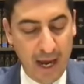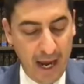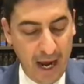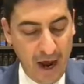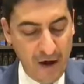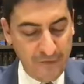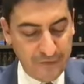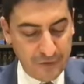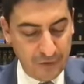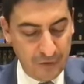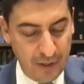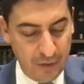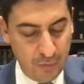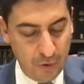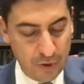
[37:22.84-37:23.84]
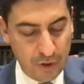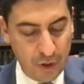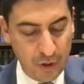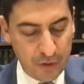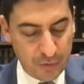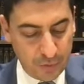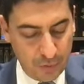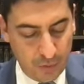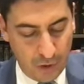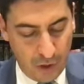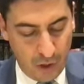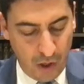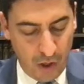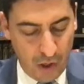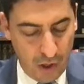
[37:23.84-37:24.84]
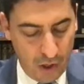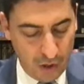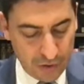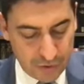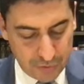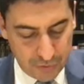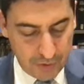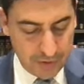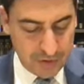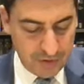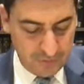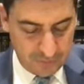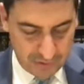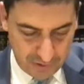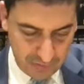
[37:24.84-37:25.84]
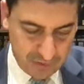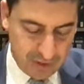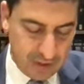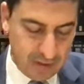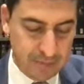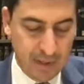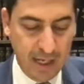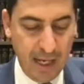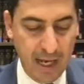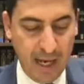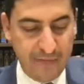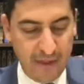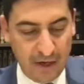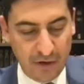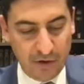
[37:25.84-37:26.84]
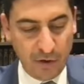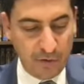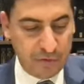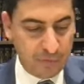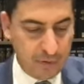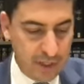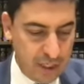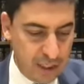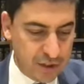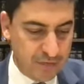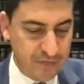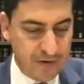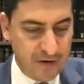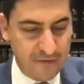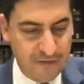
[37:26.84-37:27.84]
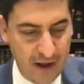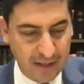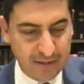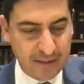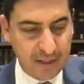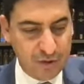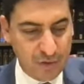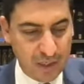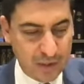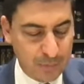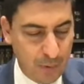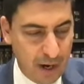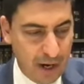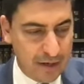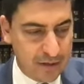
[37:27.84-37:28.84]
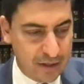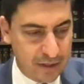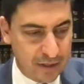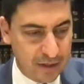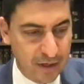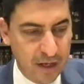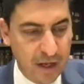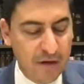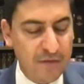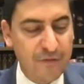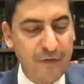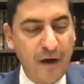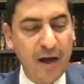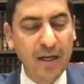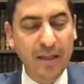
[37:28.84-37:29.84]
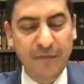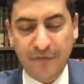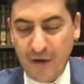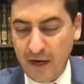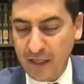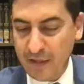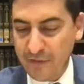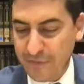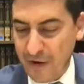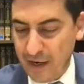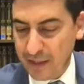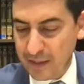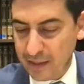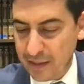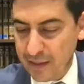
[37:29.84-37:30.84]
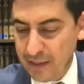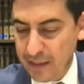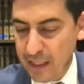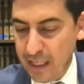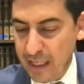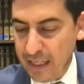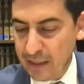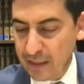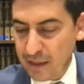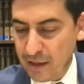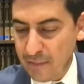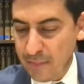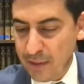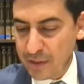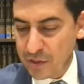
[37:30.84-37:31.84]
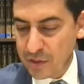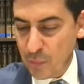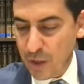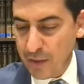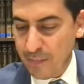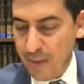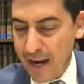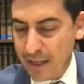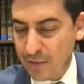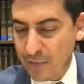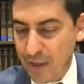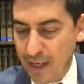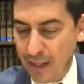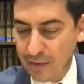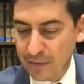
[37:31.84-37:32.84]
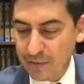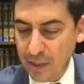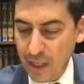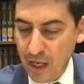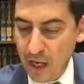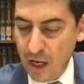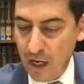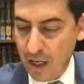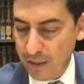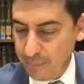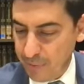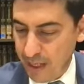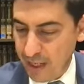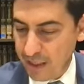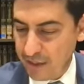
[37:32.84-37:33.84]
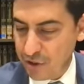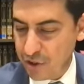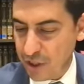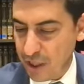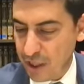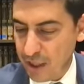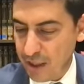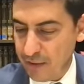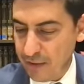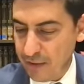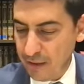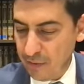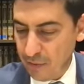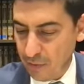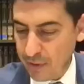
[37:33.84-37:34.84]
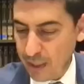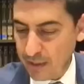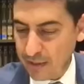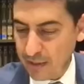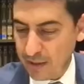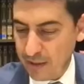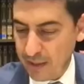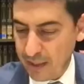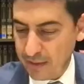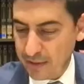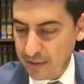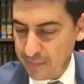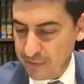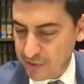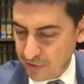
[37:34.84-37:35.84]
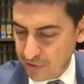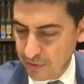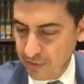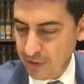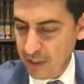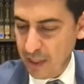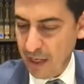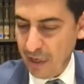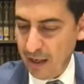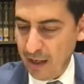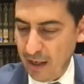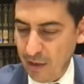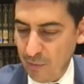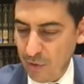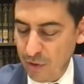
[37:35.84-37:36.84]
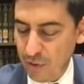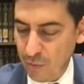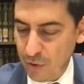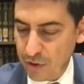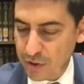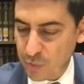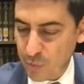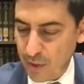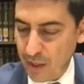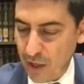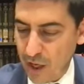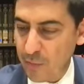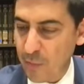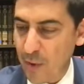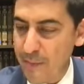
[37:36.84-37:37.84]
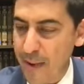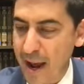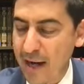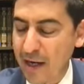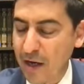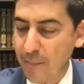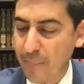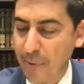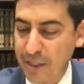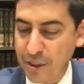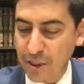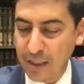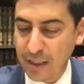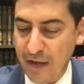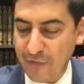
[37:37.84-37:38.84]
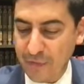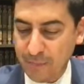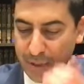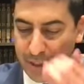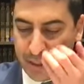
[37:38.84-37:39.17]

After it will go through all sorts of psukim, and then it'll go through each of the events that transpired here. Finally, finally, finally, it'll come swing back around on page. Uh, we won't get there anytime soon. Uh, we'll we'll swing all the way back on page 11b.